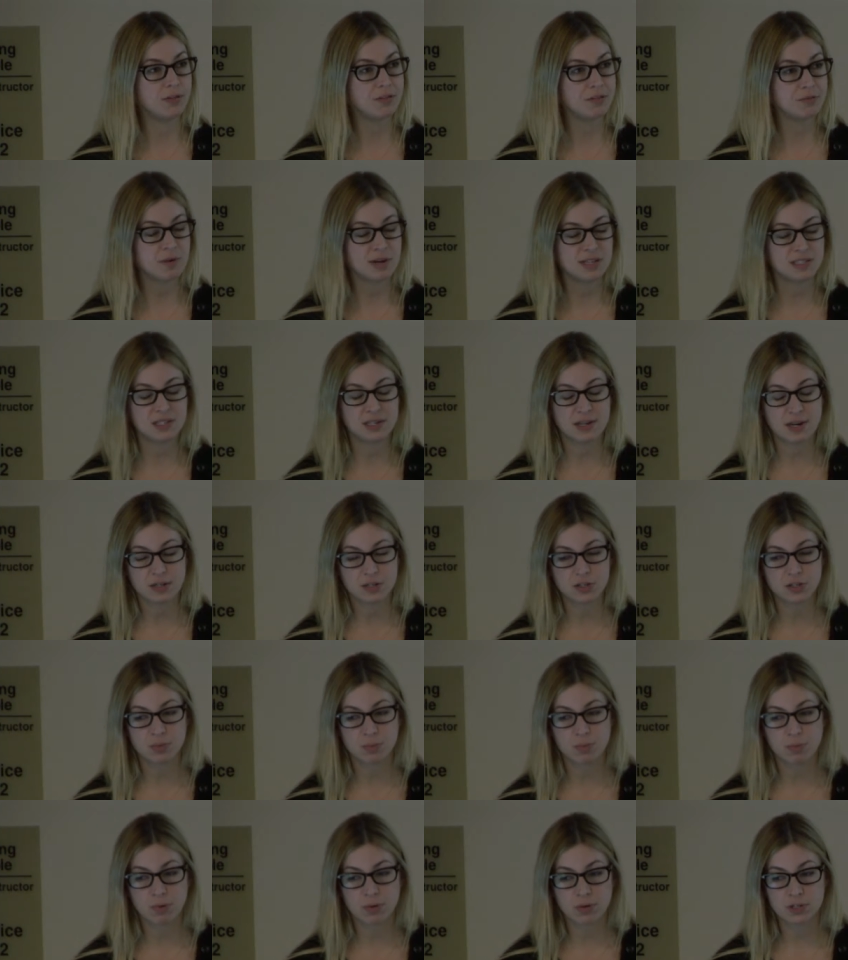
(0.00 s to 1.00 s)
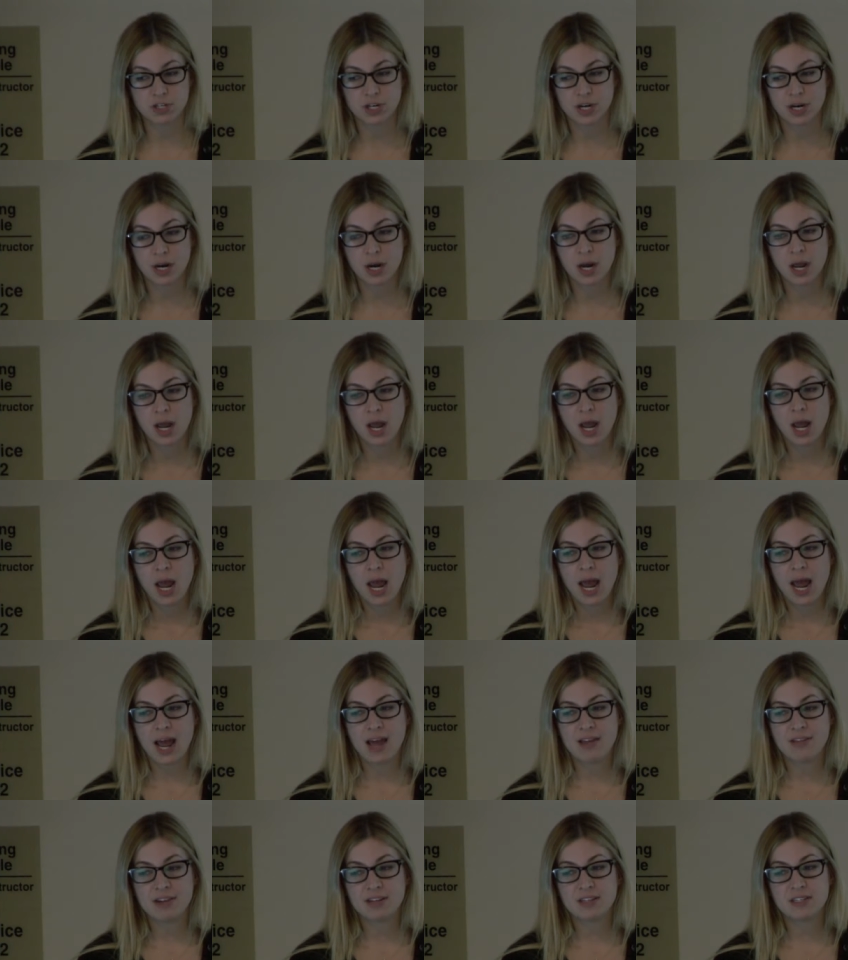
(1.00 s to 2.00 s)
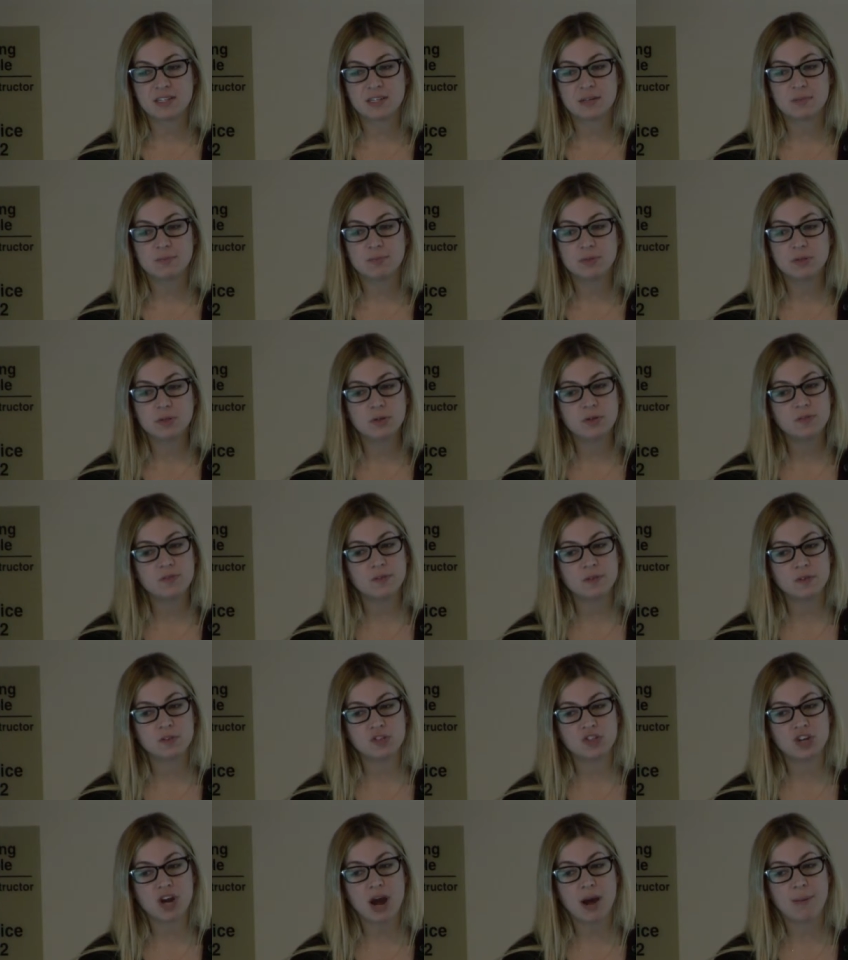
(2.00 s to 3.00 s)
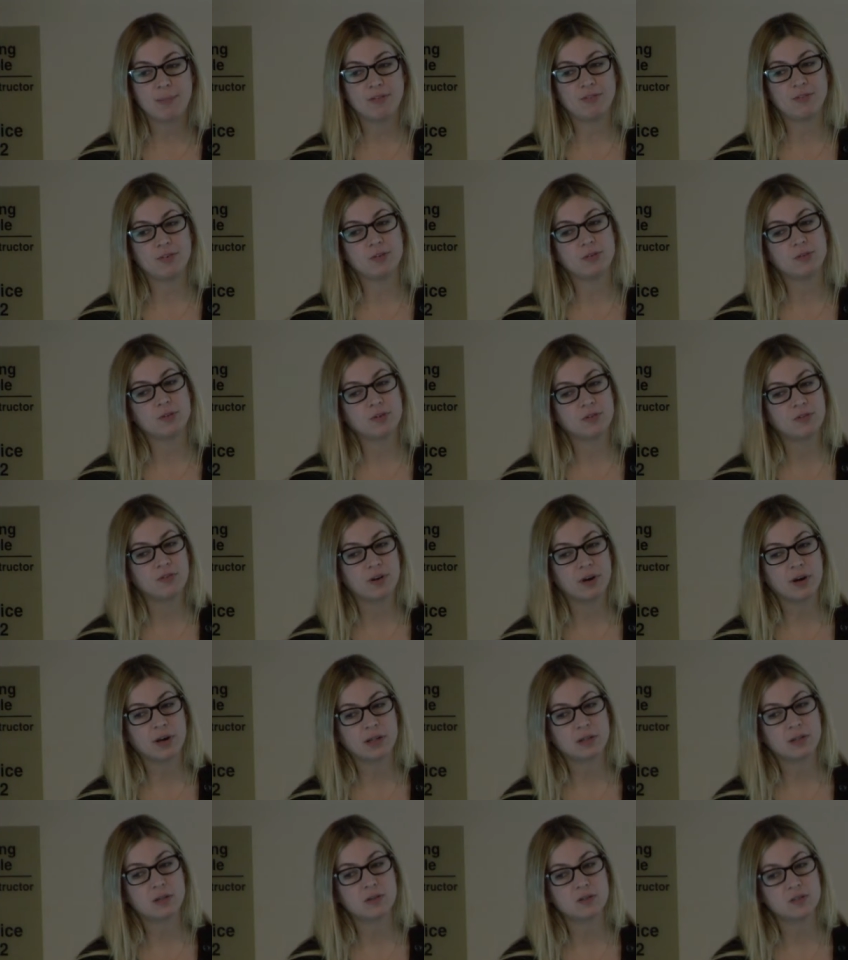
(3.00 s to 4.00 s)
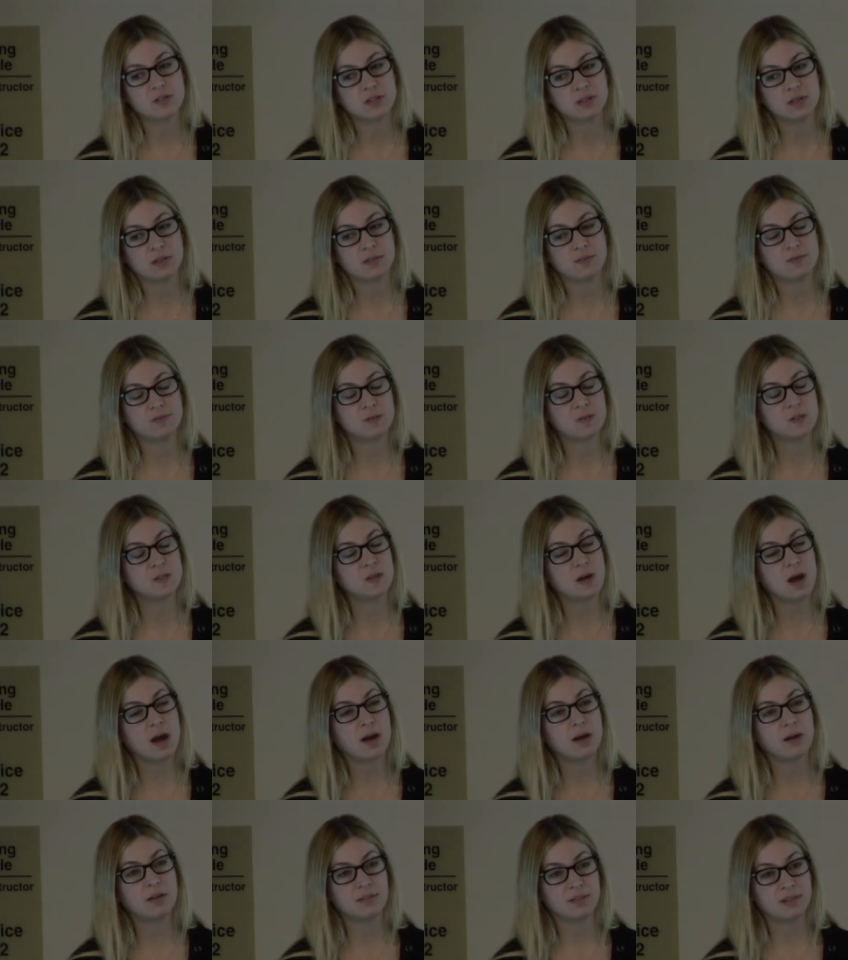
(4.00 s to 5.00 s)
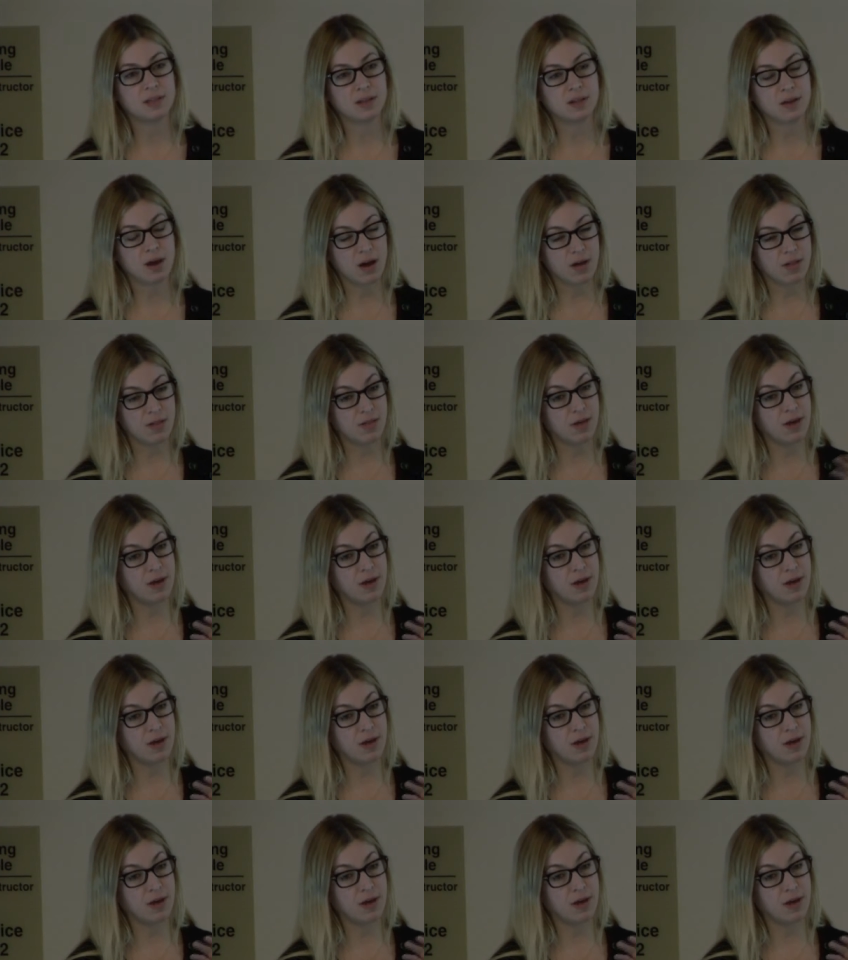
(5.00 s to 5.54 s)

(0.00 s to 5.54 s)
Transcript: on the residential portion. And they did a beautiful job. If you look very closely, the facade on, on